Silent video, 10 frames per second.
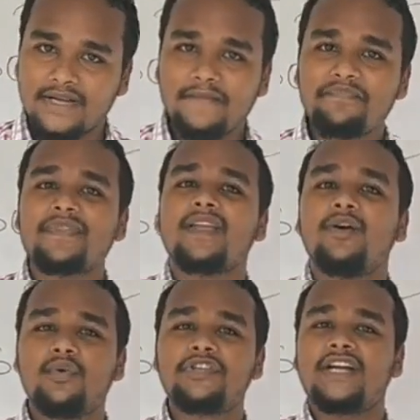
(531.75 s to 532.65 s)
okay,
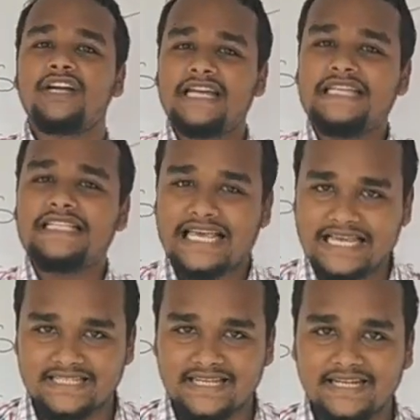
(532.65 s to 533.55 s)
which contains
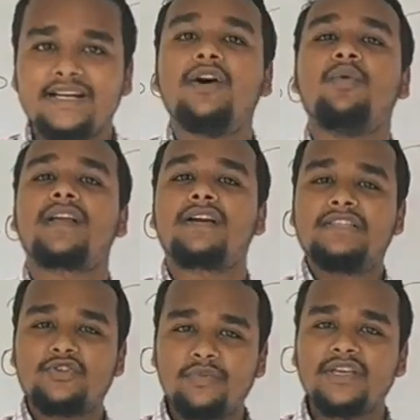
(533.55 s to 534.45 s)
acid, we are
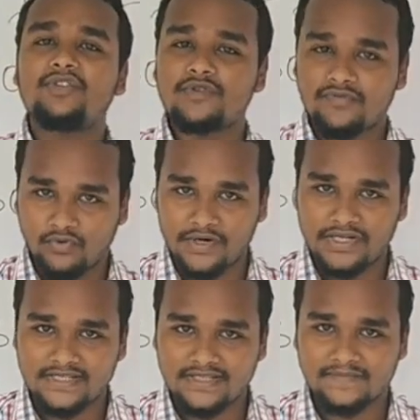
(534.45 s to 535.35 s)
consuming those
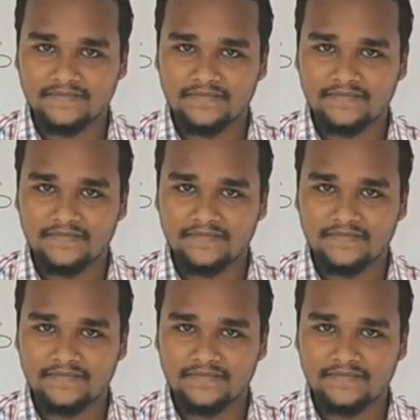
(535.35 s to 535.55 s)
fruits.